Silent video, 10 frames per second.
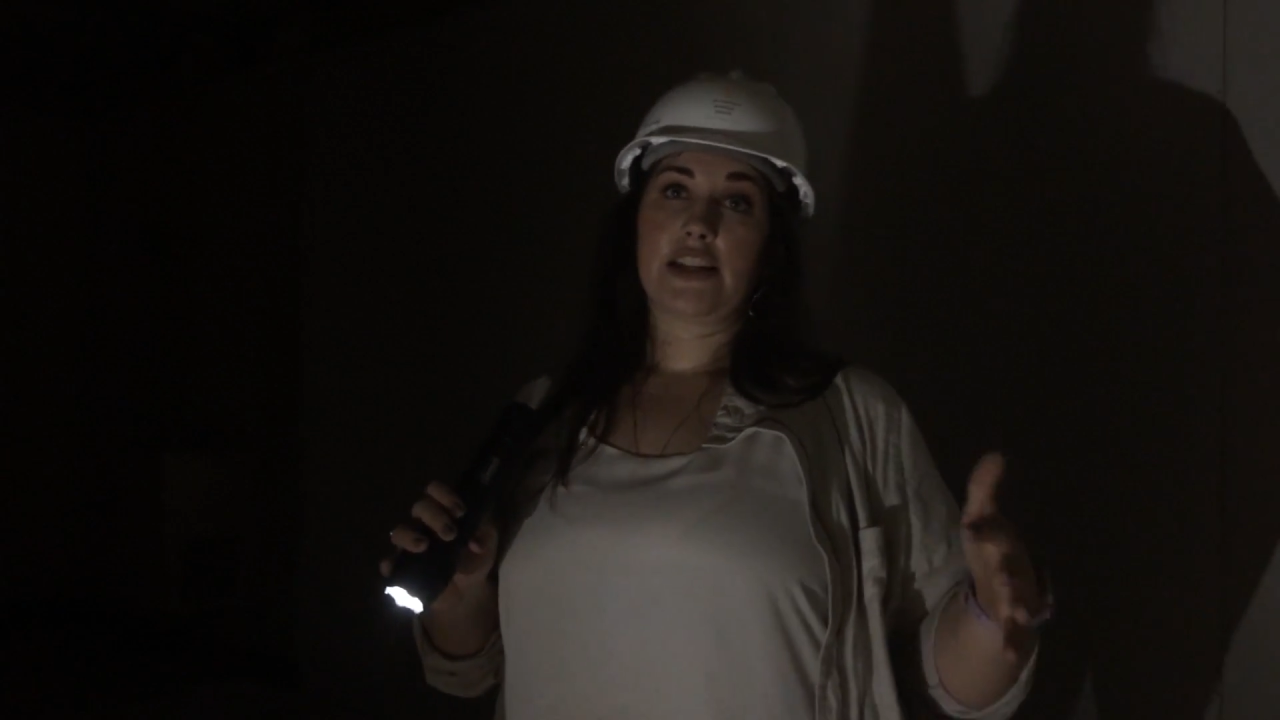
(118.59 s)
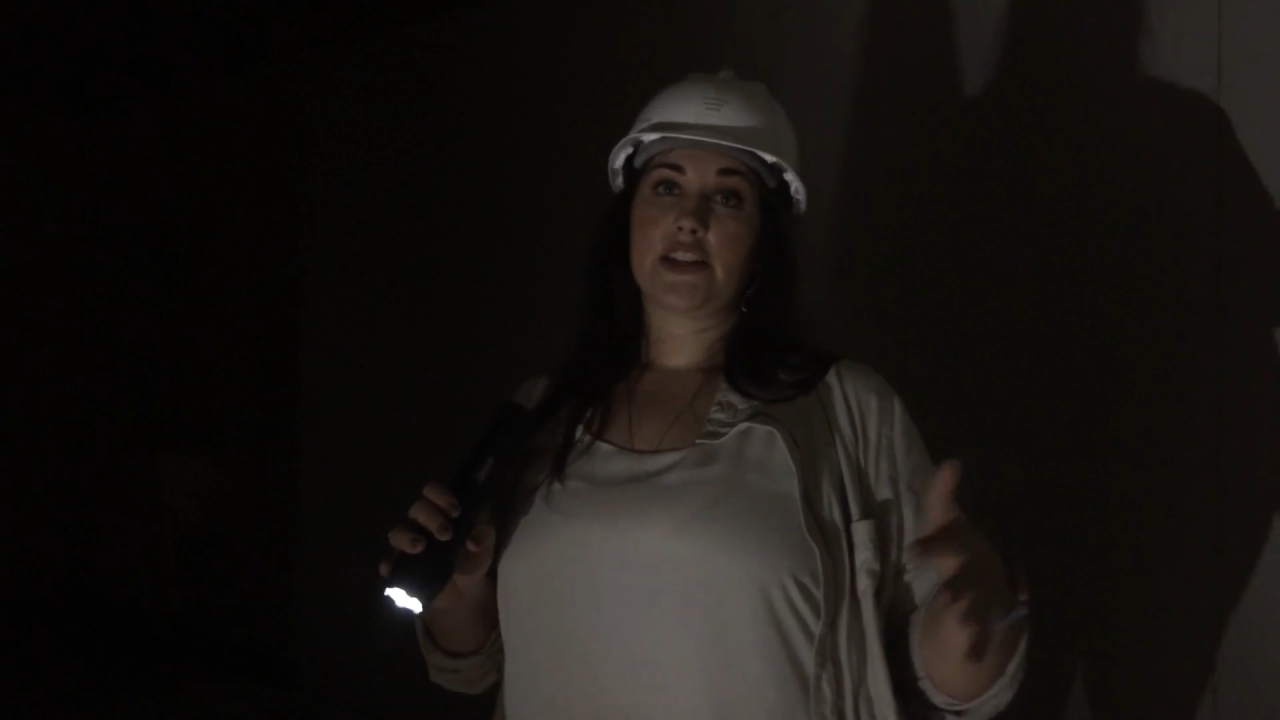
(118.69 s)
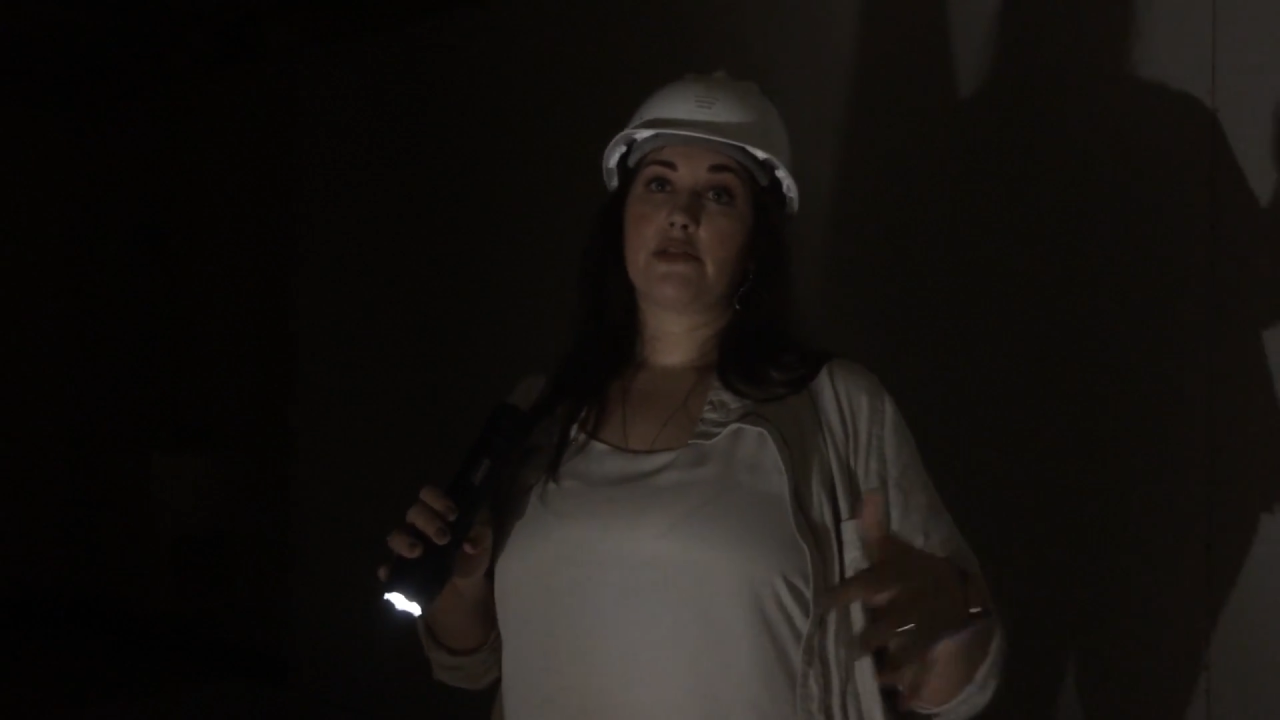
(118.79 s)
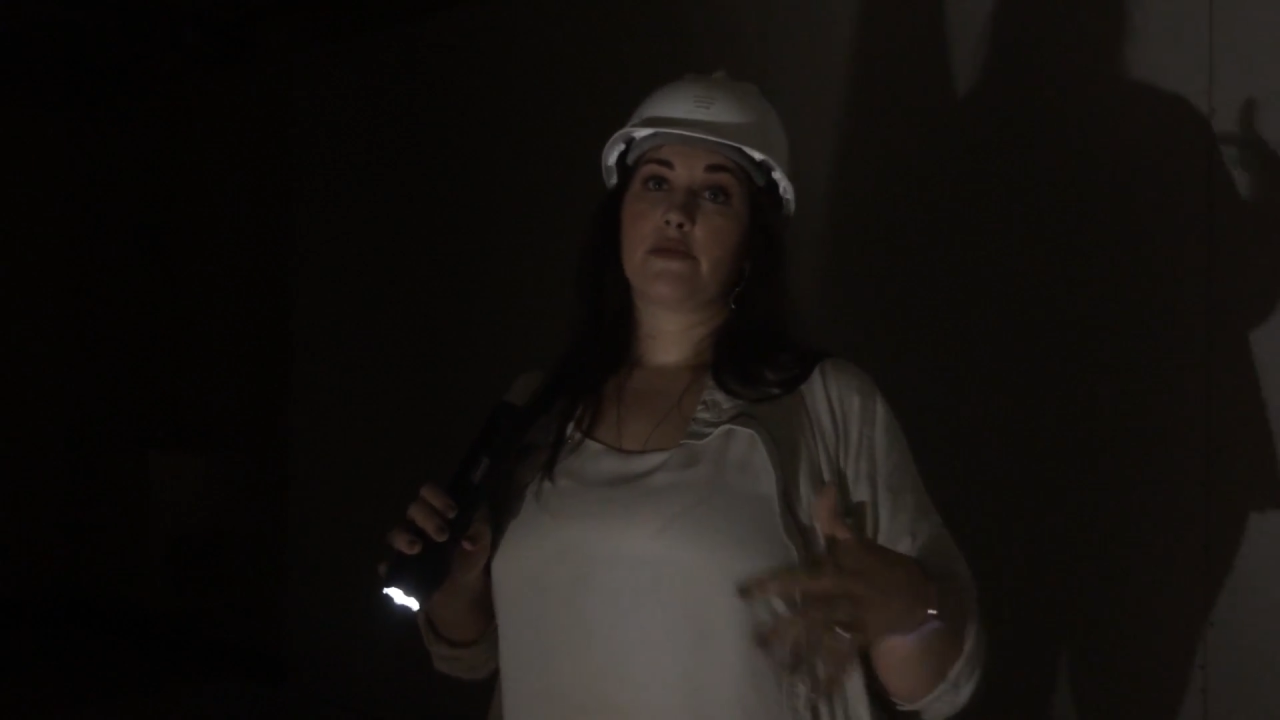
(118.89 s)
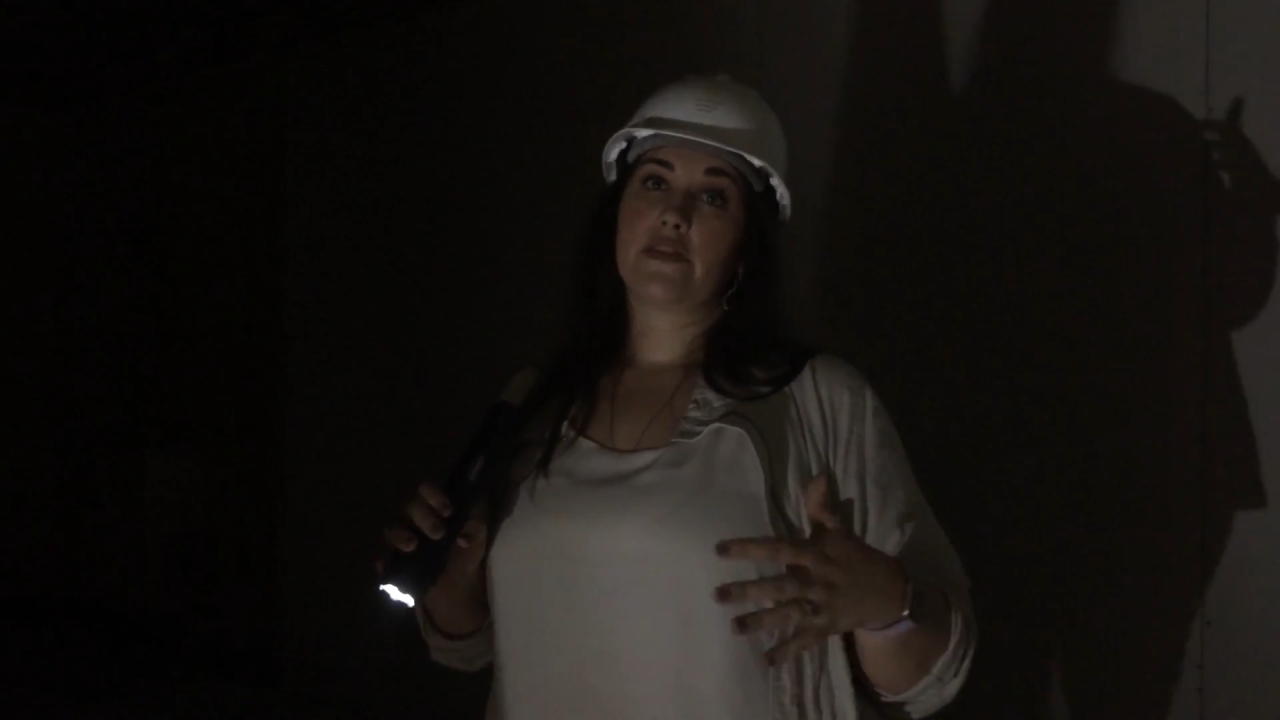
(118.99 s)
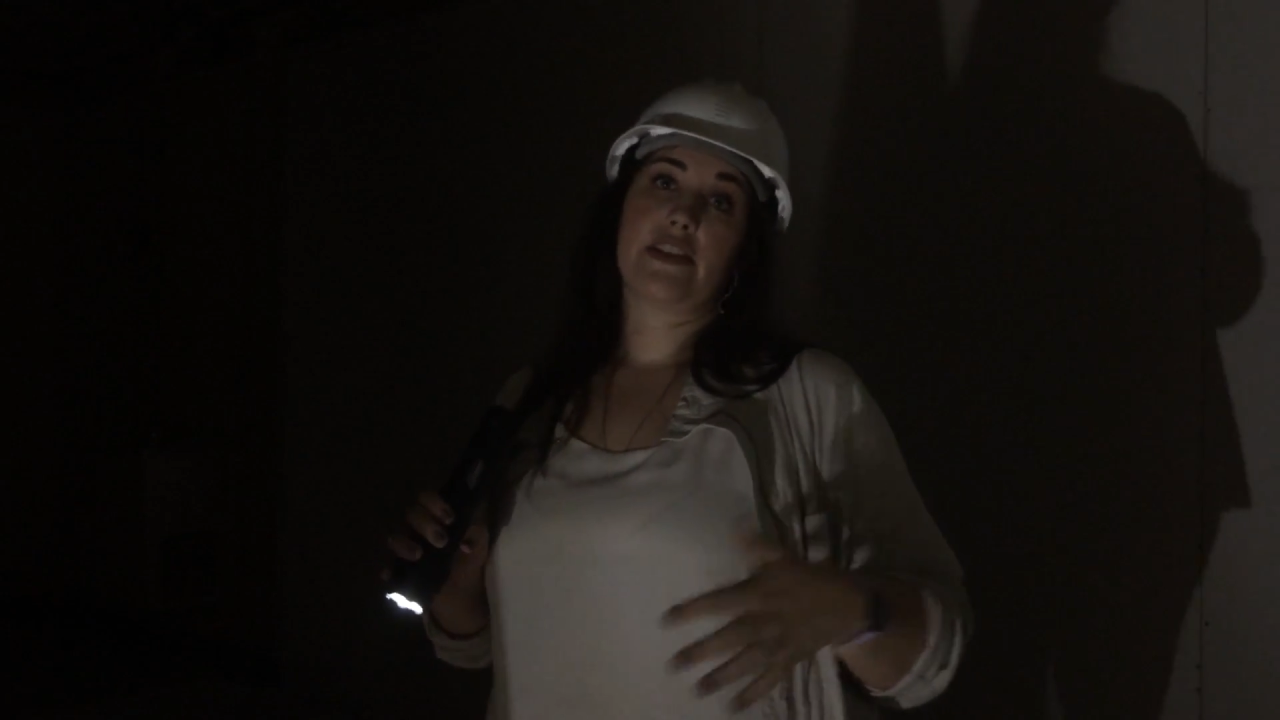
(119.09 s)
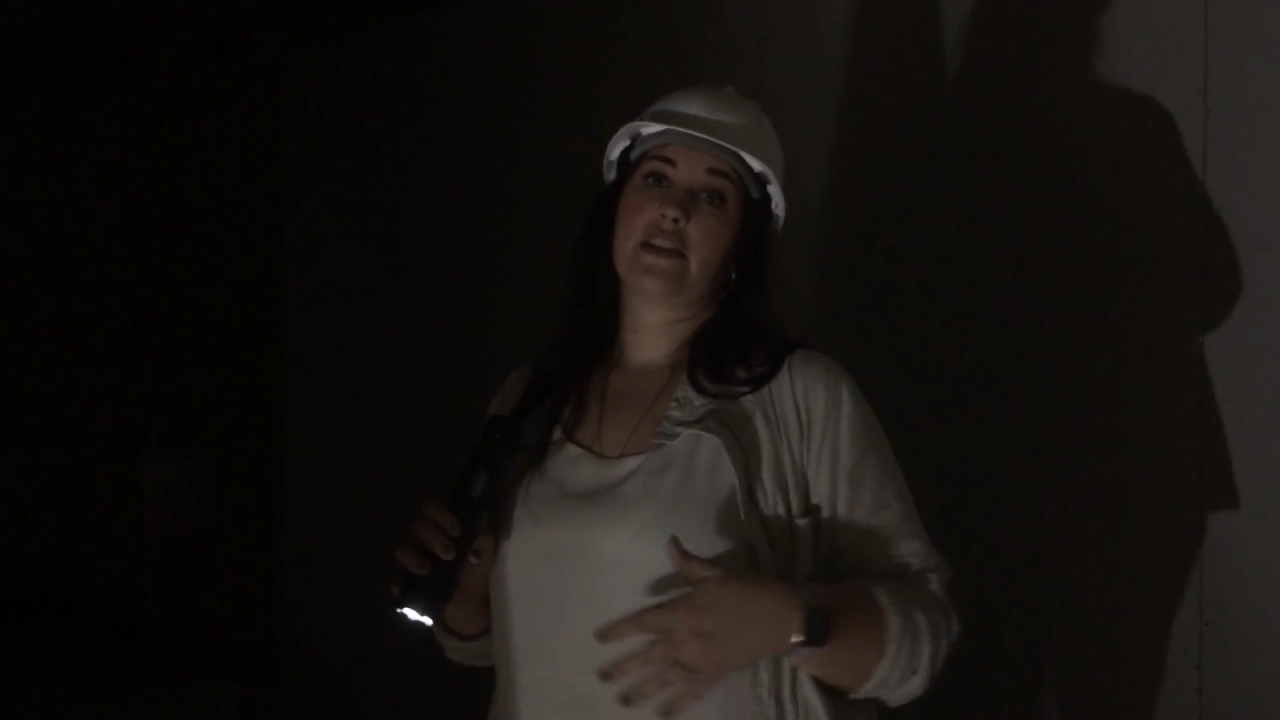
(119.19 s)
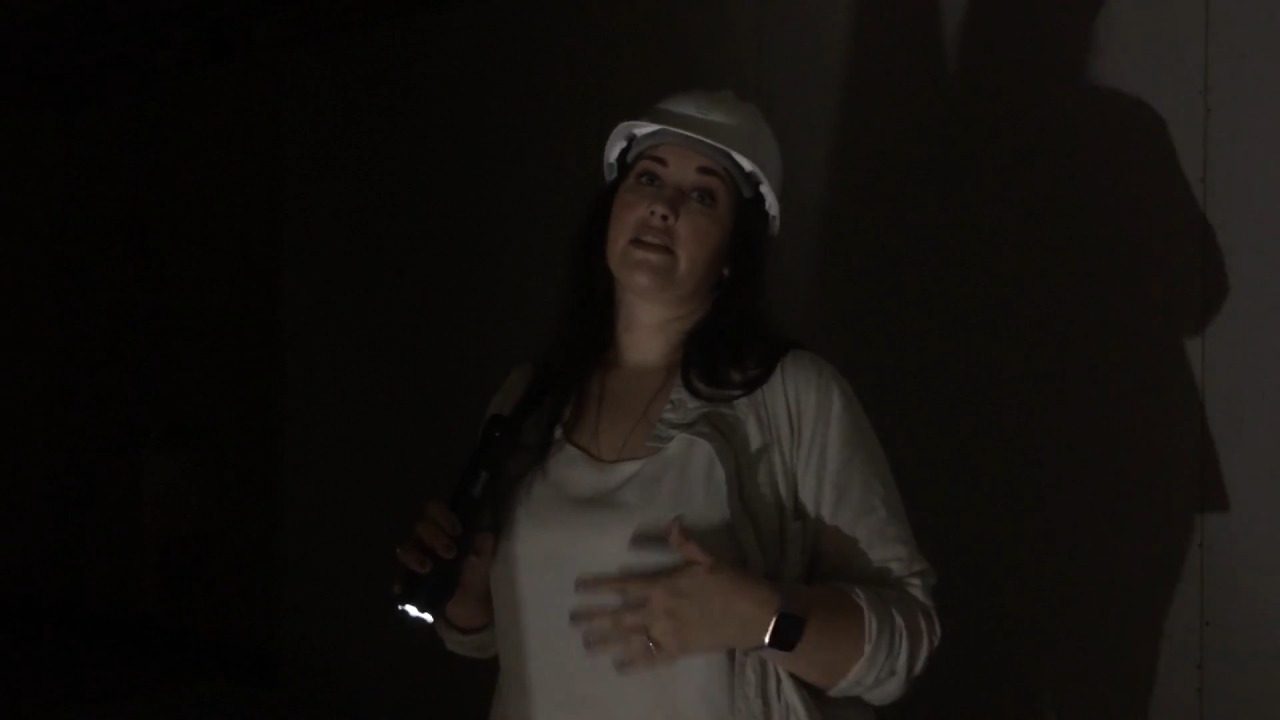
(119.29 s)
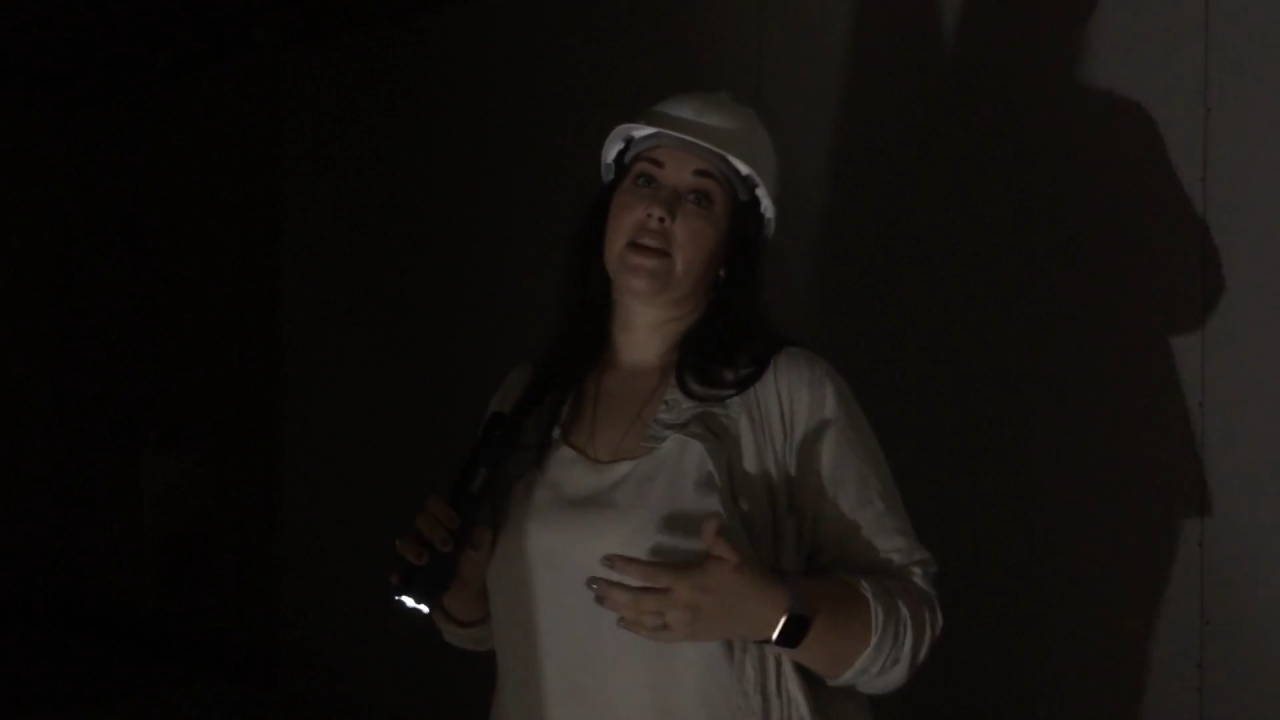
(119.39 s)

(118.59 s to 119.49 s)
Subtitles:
into a movie theater